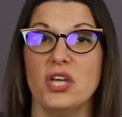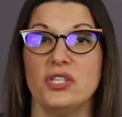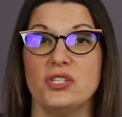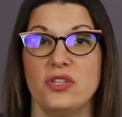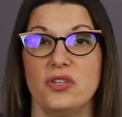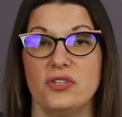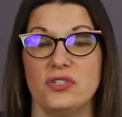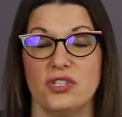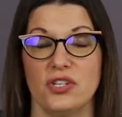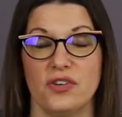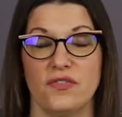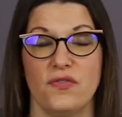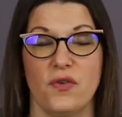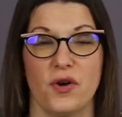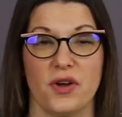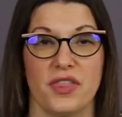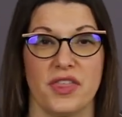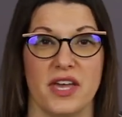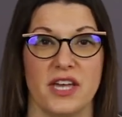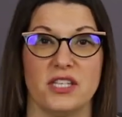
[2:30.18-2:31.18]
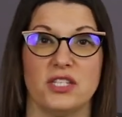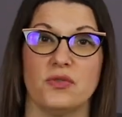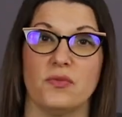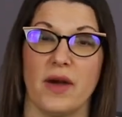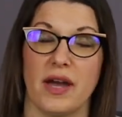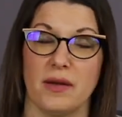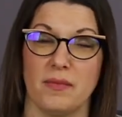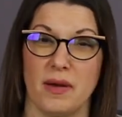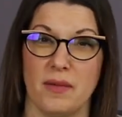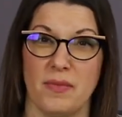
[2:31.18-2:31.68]
So those are your 4 things. You
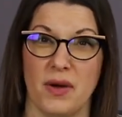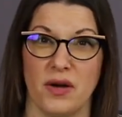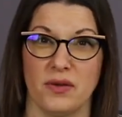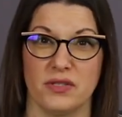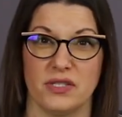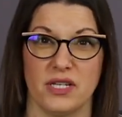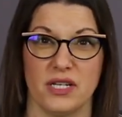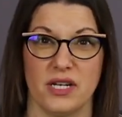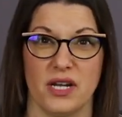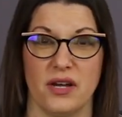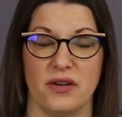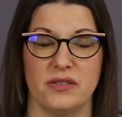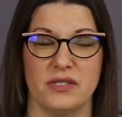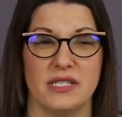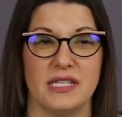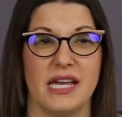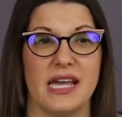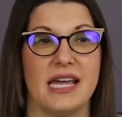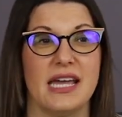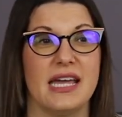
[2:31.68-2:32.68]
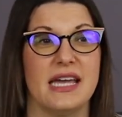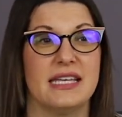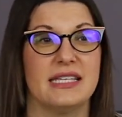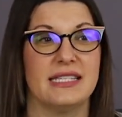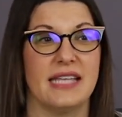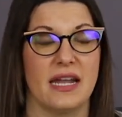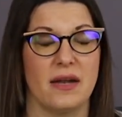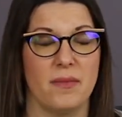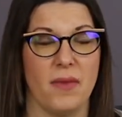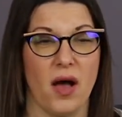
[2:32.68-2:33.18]
write them on Post-it notes,
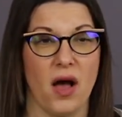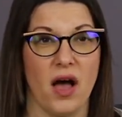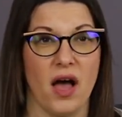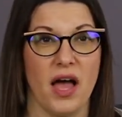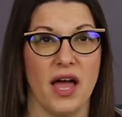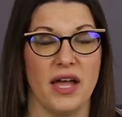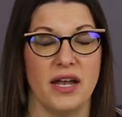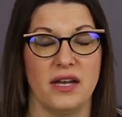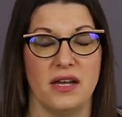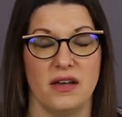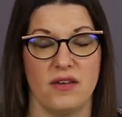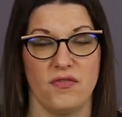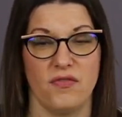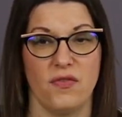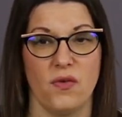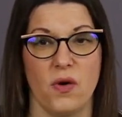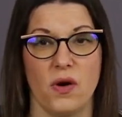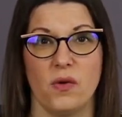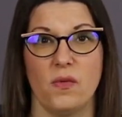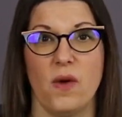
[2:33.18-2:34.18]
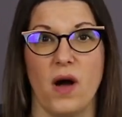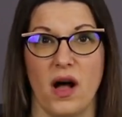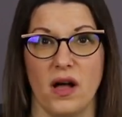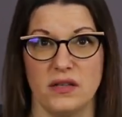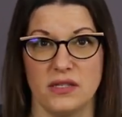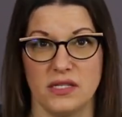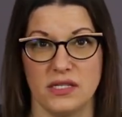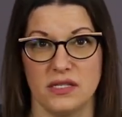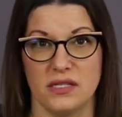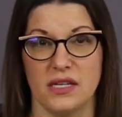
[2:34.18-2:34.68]
set them on 4
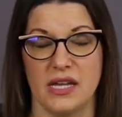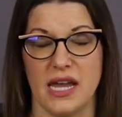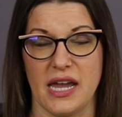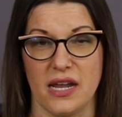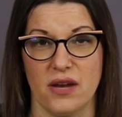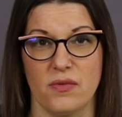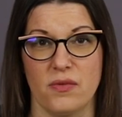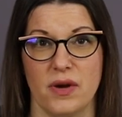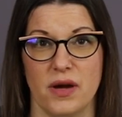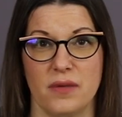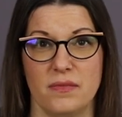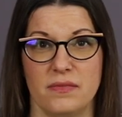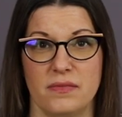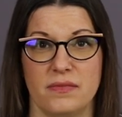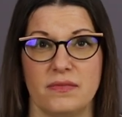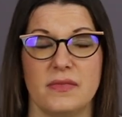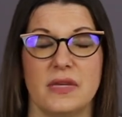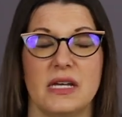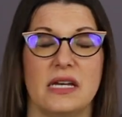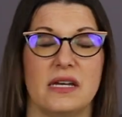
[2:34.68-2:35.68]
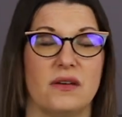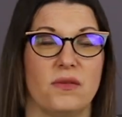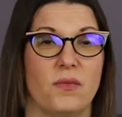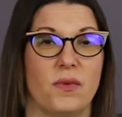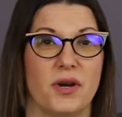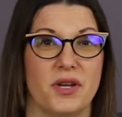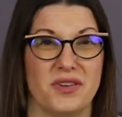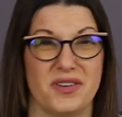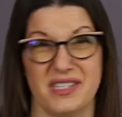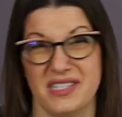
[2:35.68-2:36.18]
walls in a room
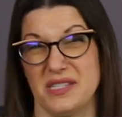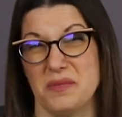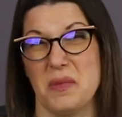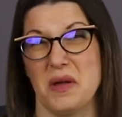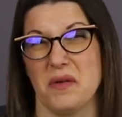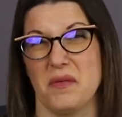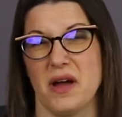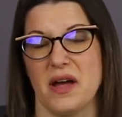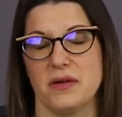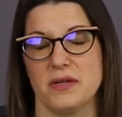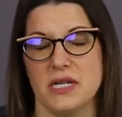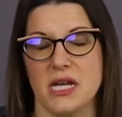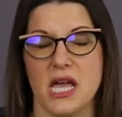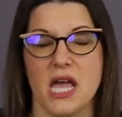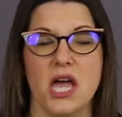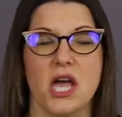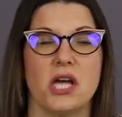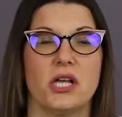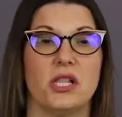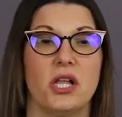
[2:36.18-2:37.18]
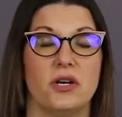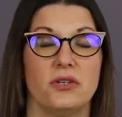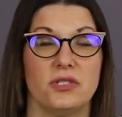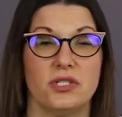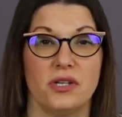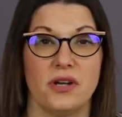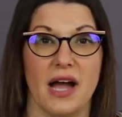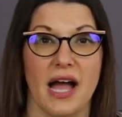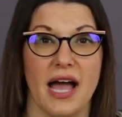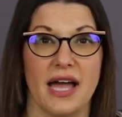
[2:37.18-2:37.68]
where you can spin around.
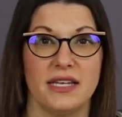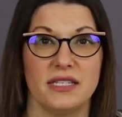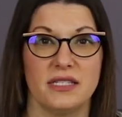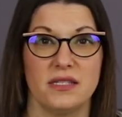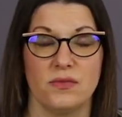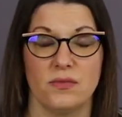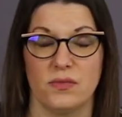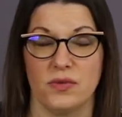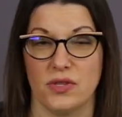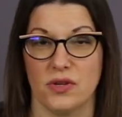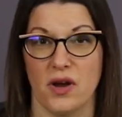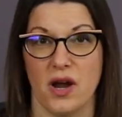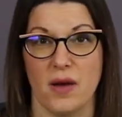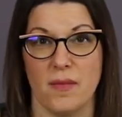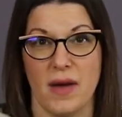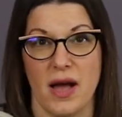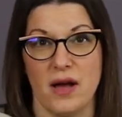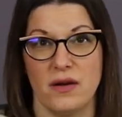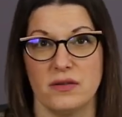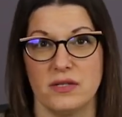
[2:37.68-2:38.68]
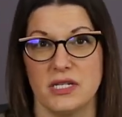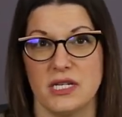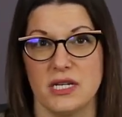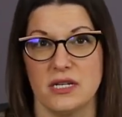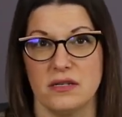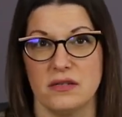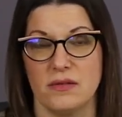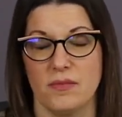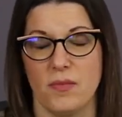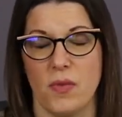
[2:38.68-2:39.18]
Close your eyes with your arm out,
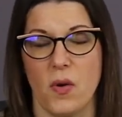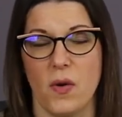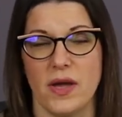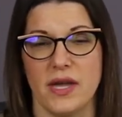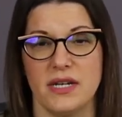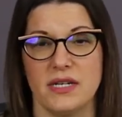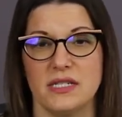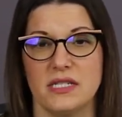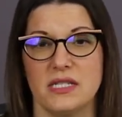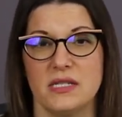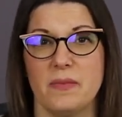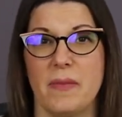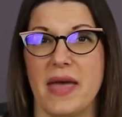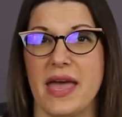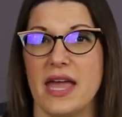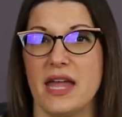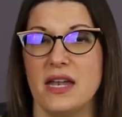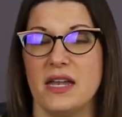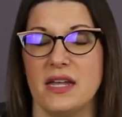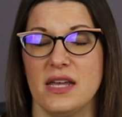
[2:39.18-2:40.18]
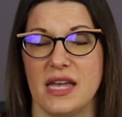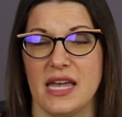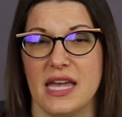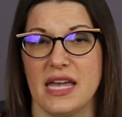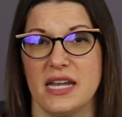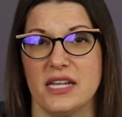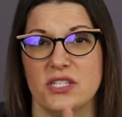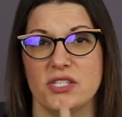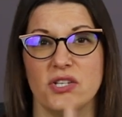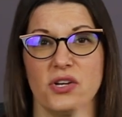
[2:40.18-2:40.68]
point, spin
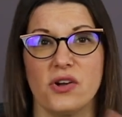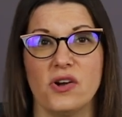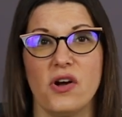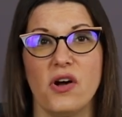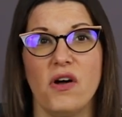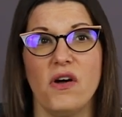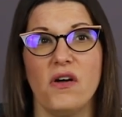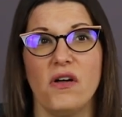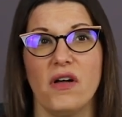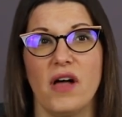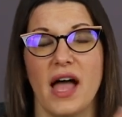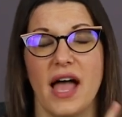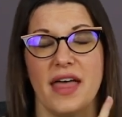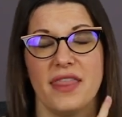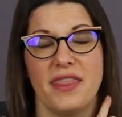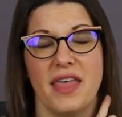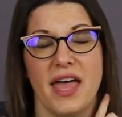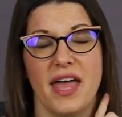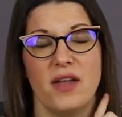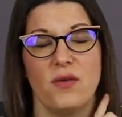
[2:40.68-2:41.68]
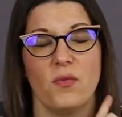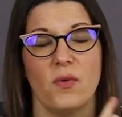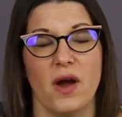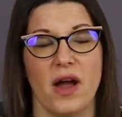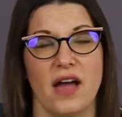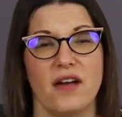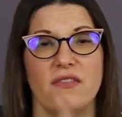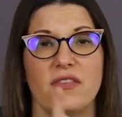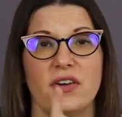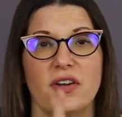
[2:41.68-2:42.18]
in a circle, and then
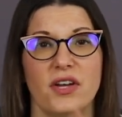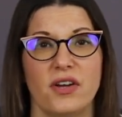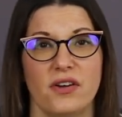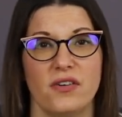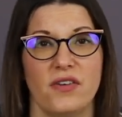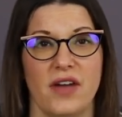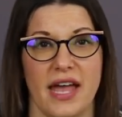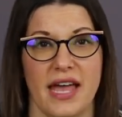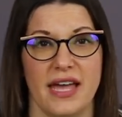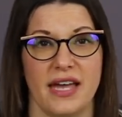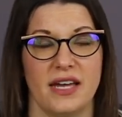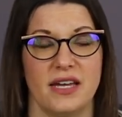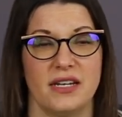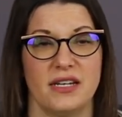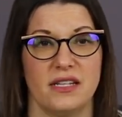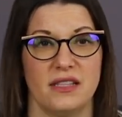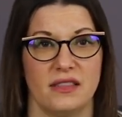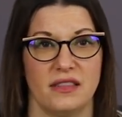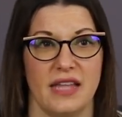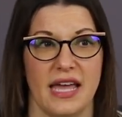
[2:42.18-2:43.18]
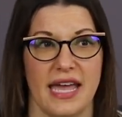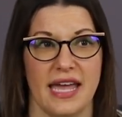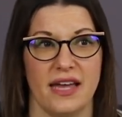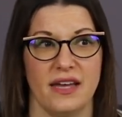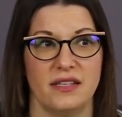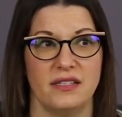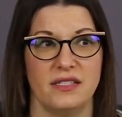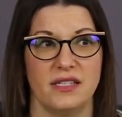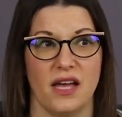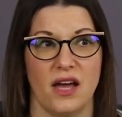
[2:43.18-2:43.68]
wherever your hand
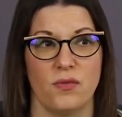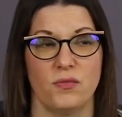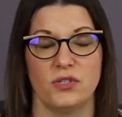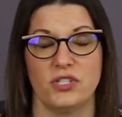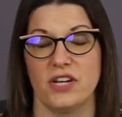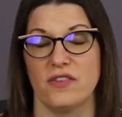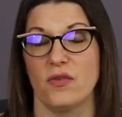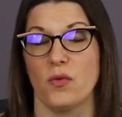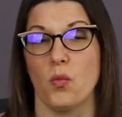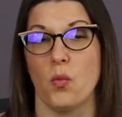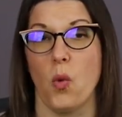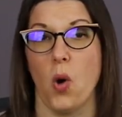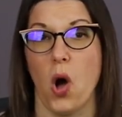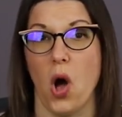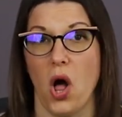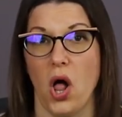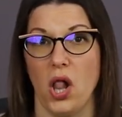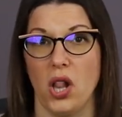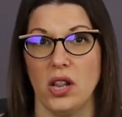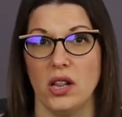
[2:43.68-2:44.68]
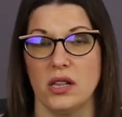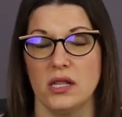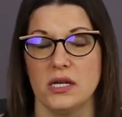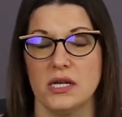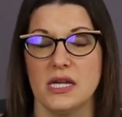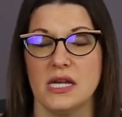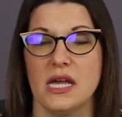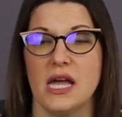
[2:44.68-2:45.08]
lands on whichever wall,